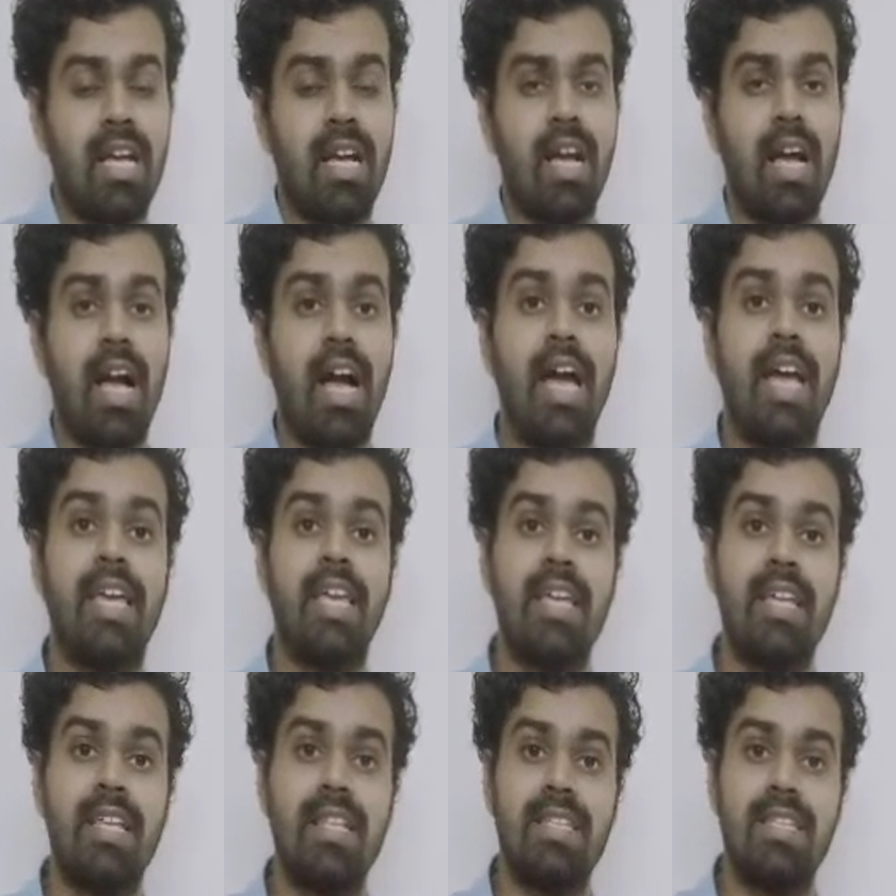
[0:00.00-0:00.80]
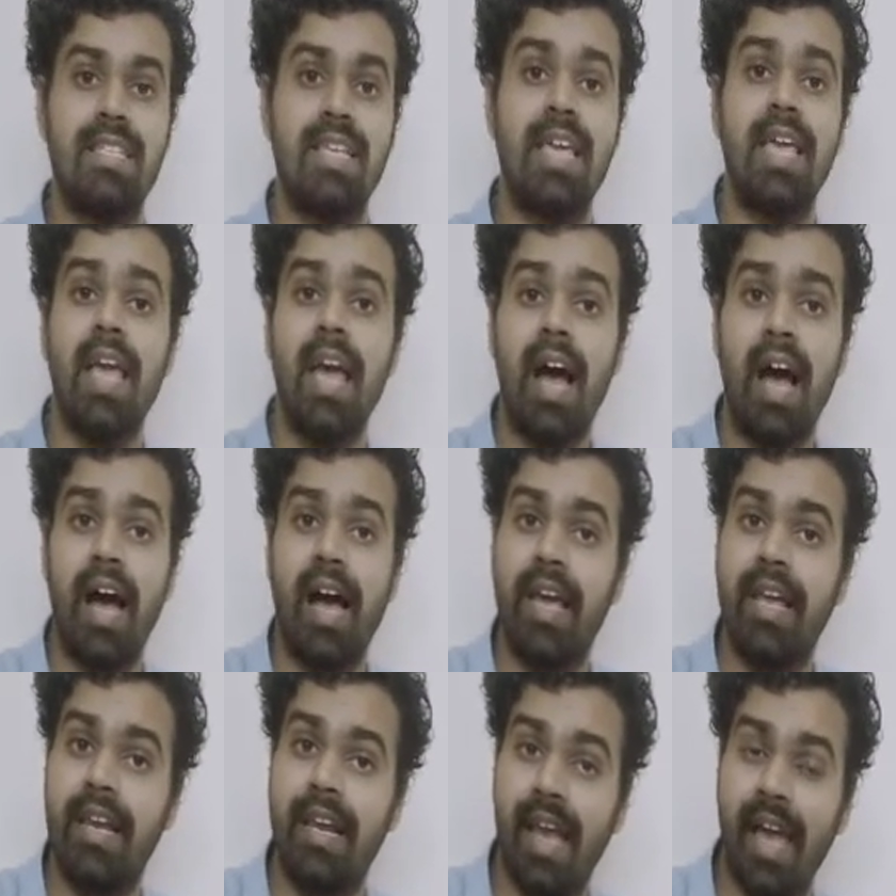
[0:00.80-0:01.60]
I can say I
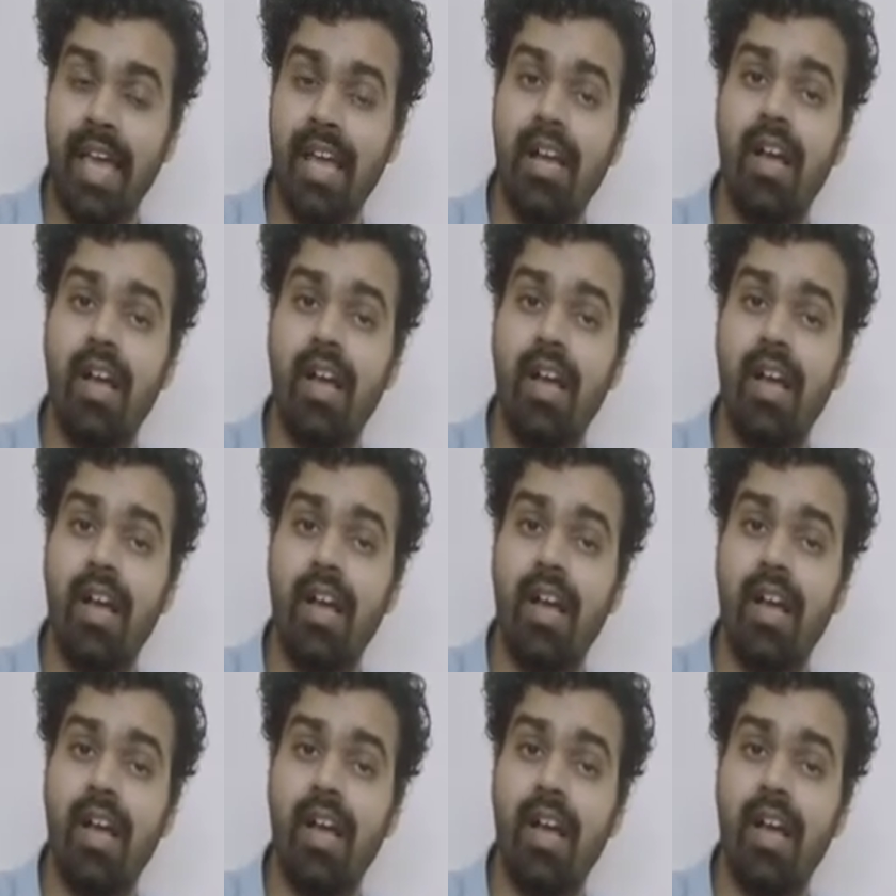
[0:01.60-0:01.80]
like